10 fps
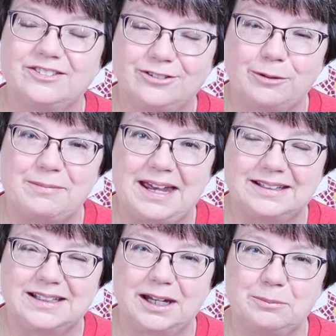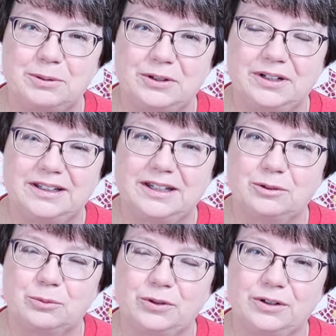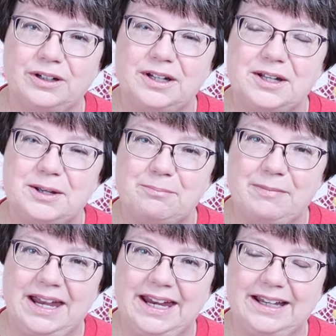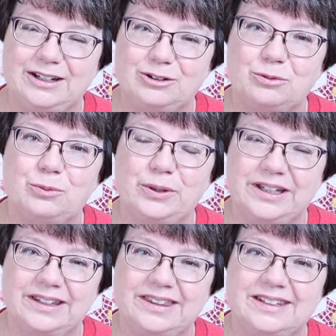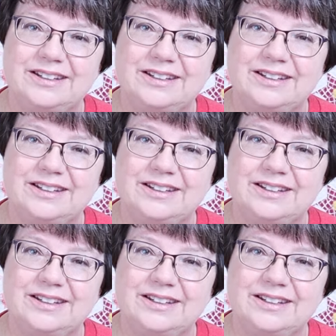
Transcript: from that time period that were made with